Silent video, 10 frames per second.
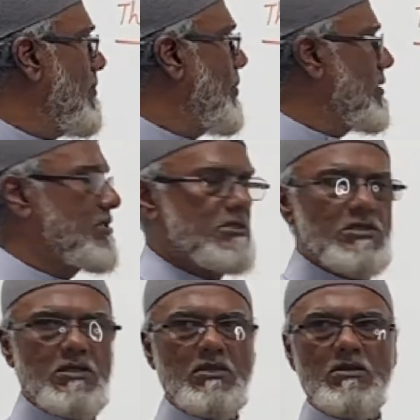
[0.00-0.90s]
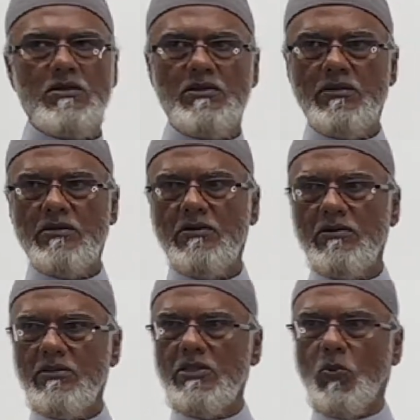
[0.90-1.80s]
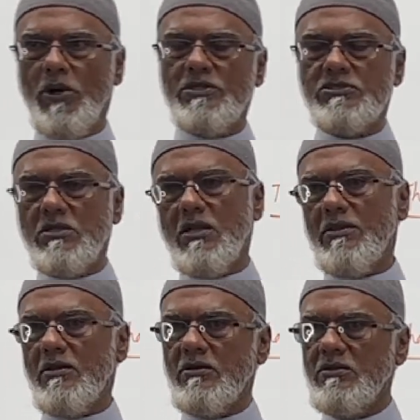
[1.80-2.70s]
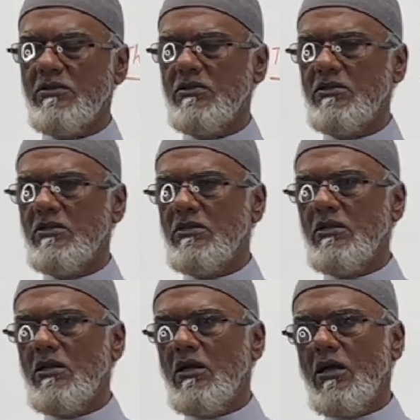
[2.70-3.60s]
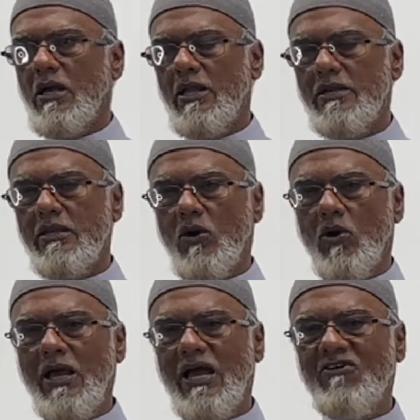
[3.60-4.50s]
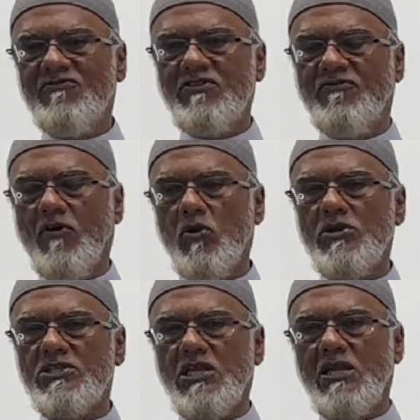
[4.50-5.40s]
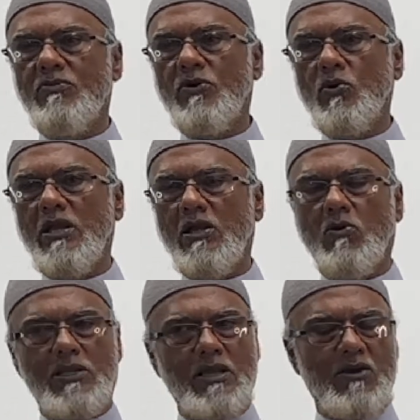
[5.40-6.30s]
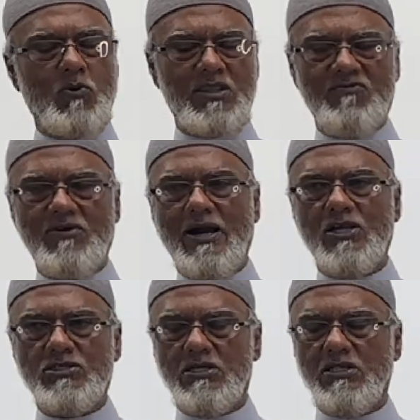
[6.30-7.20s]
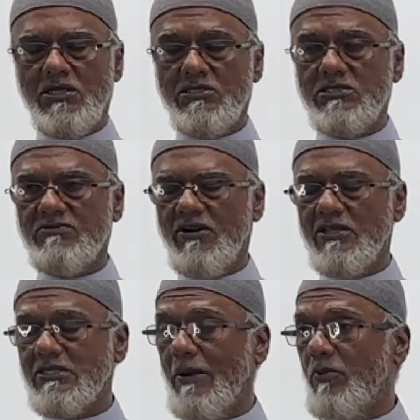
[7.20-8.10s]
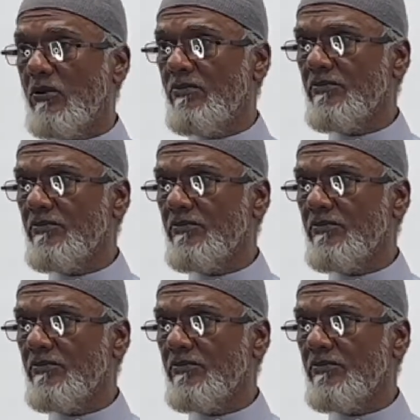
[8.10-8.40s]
puts the words together and they follow the same ruling, whatever action it is, for example,